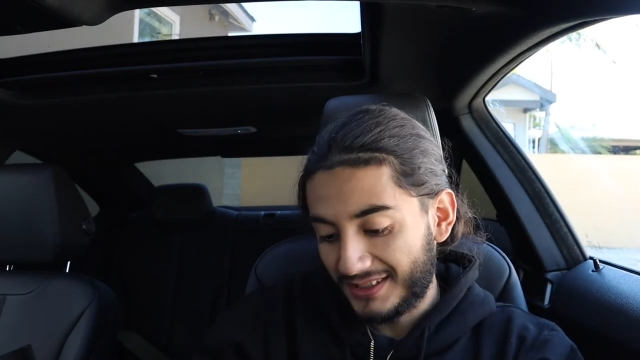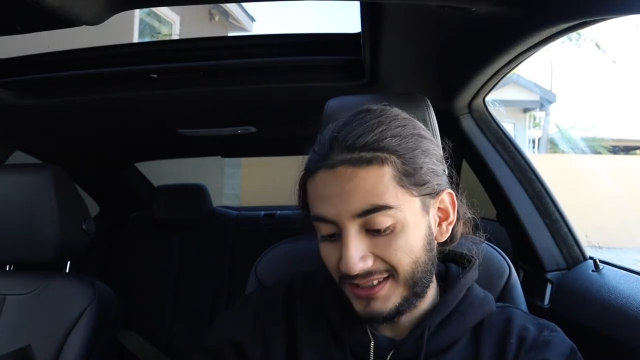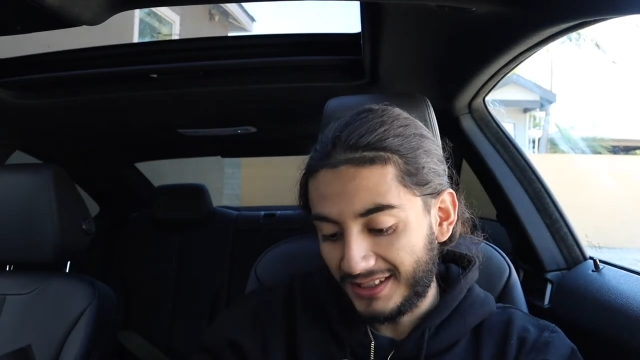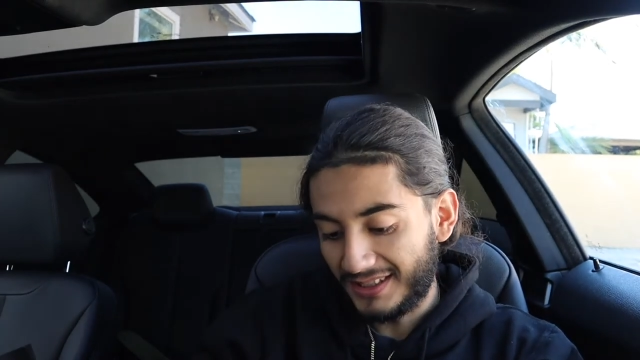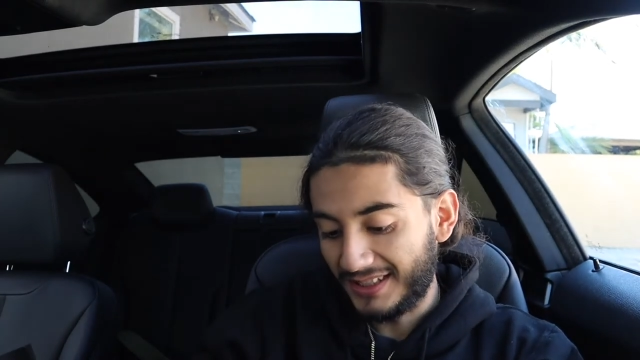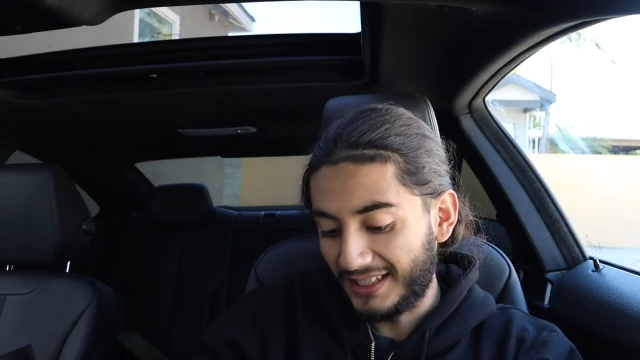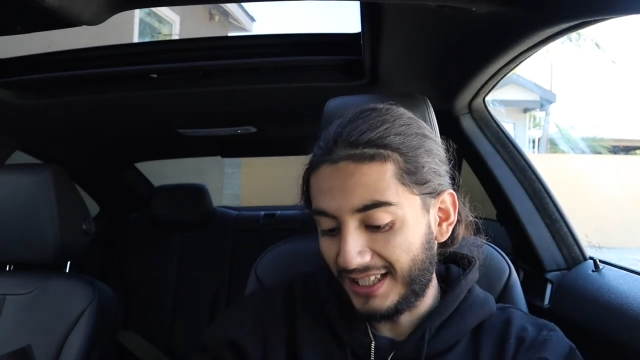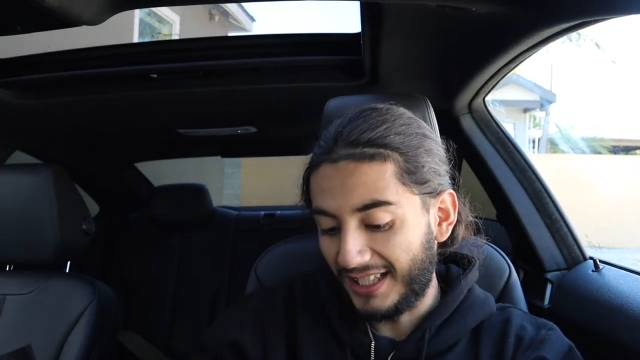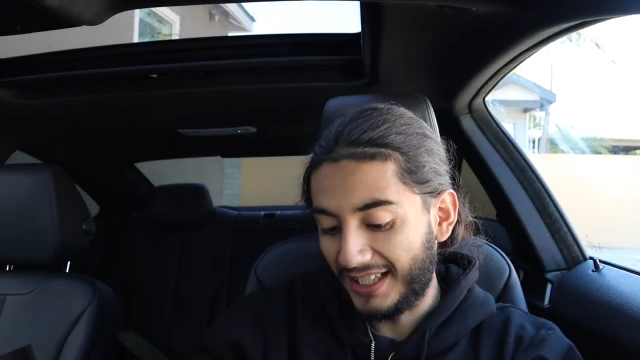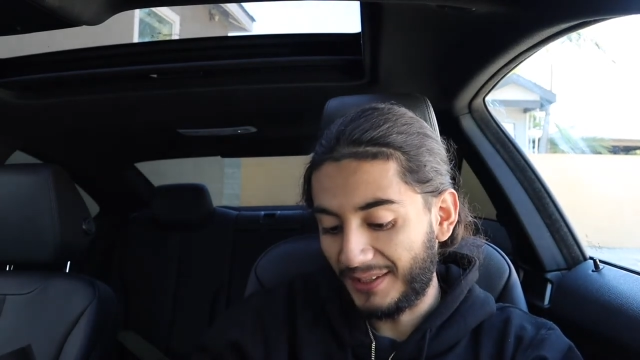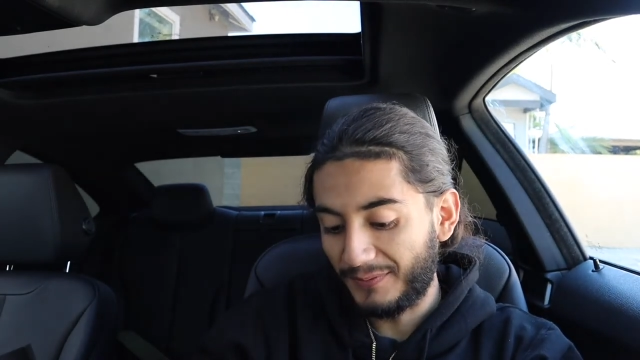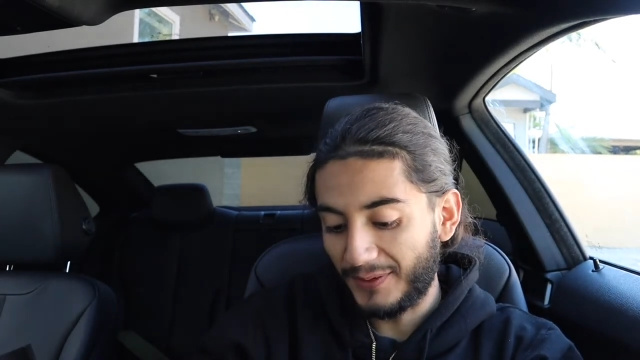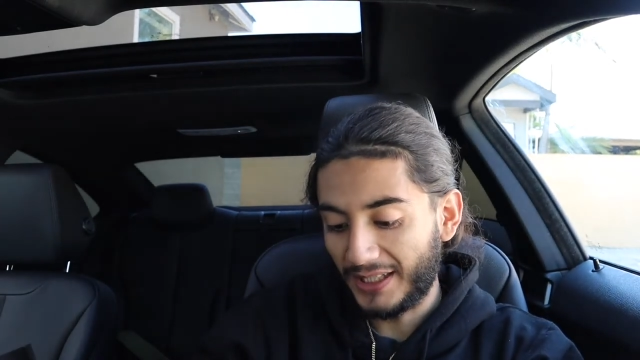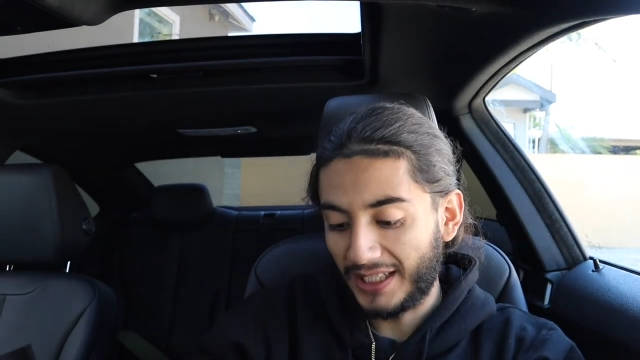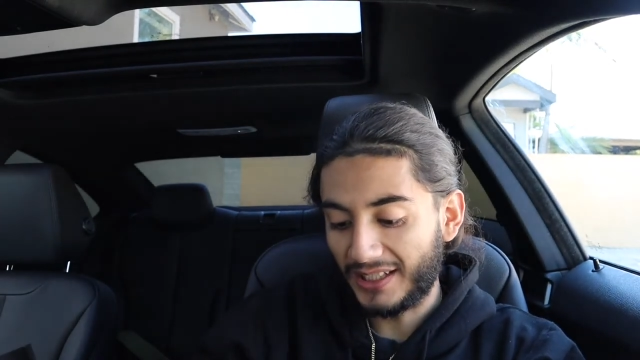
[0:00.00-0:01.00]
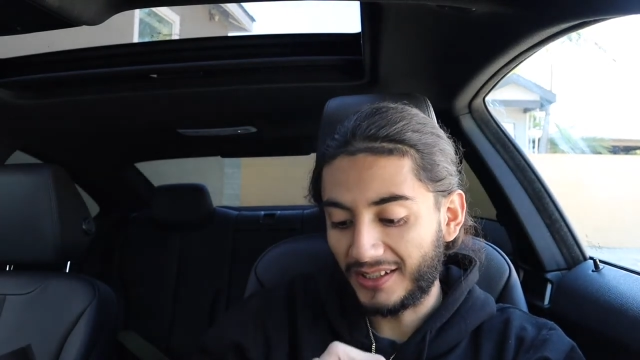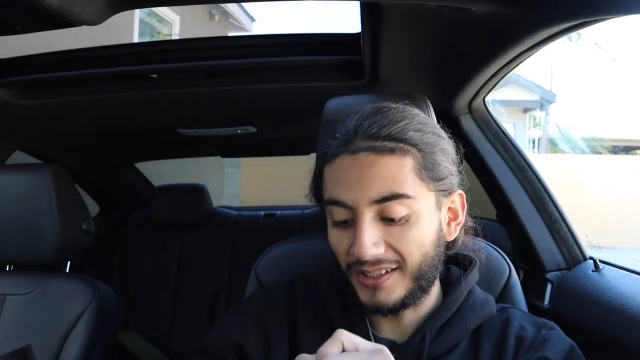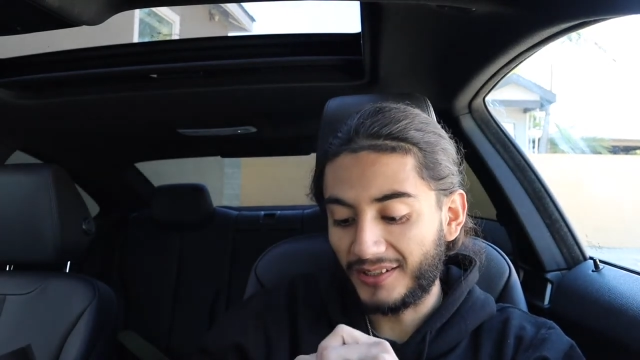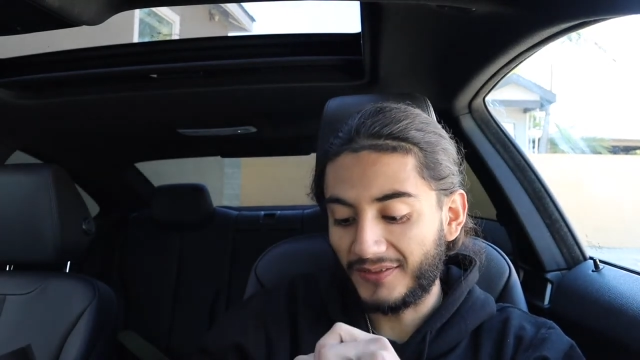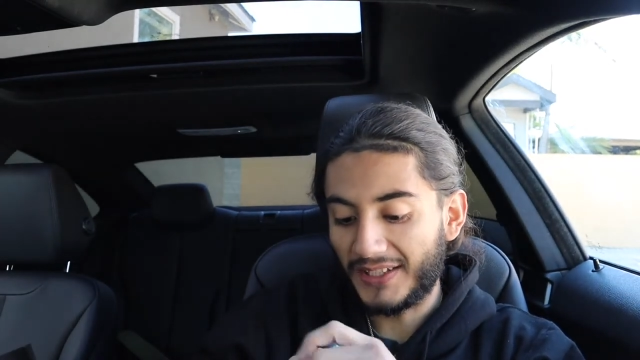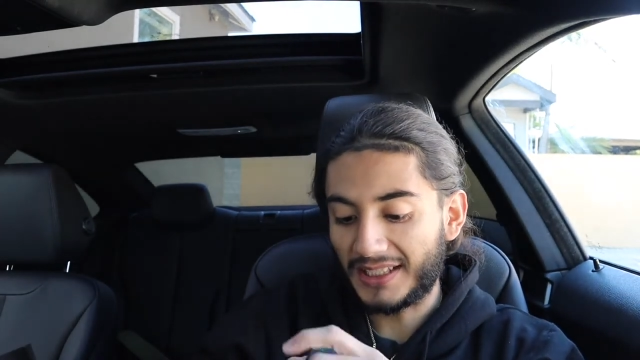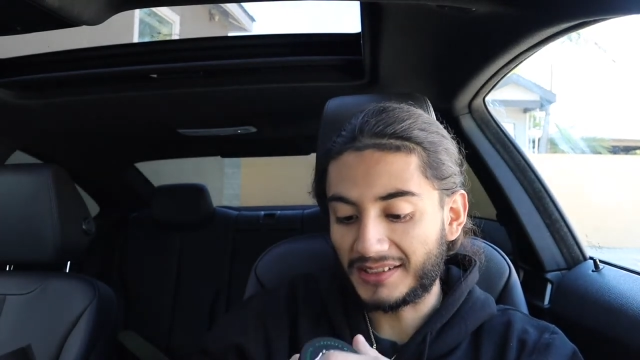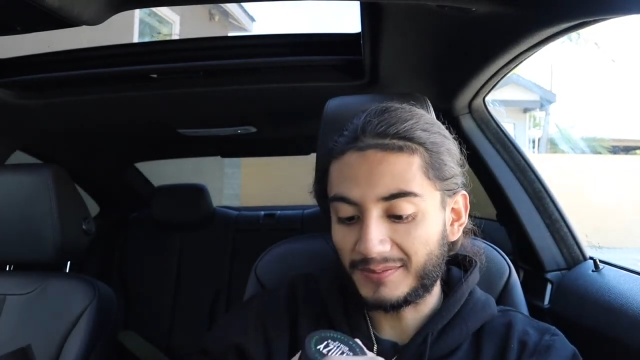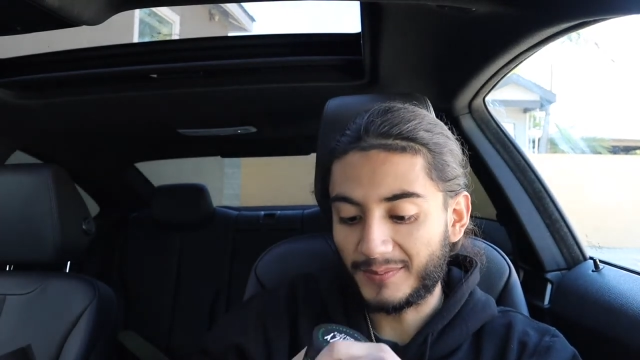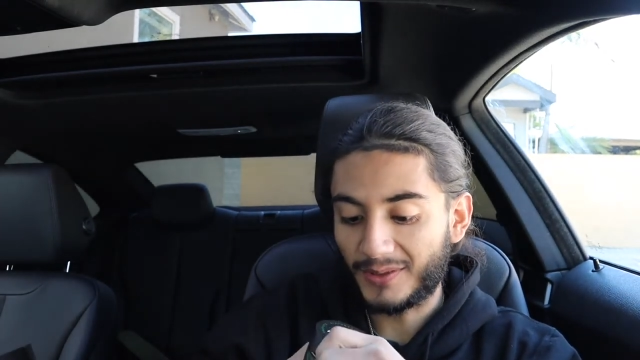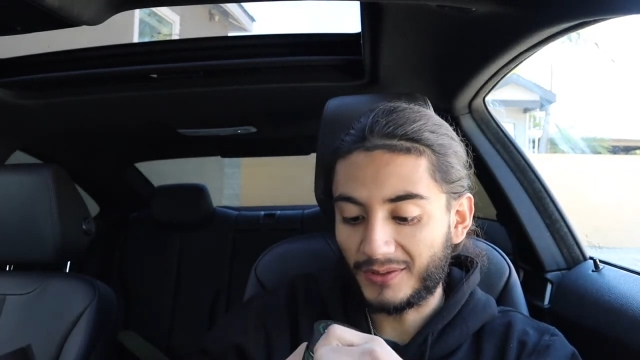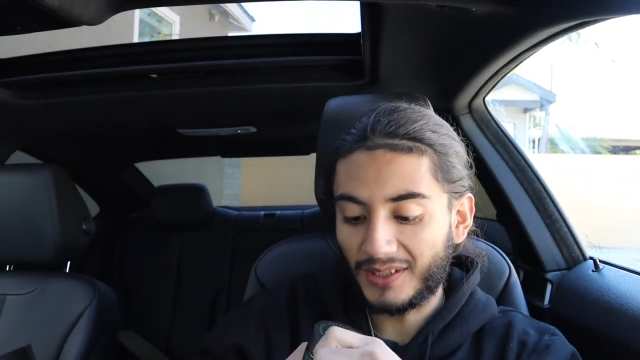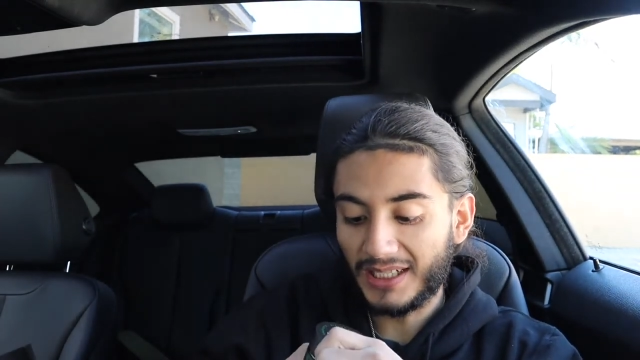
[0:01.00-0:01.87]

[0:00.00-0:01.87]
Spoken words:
Oh god, I fucking love that smell.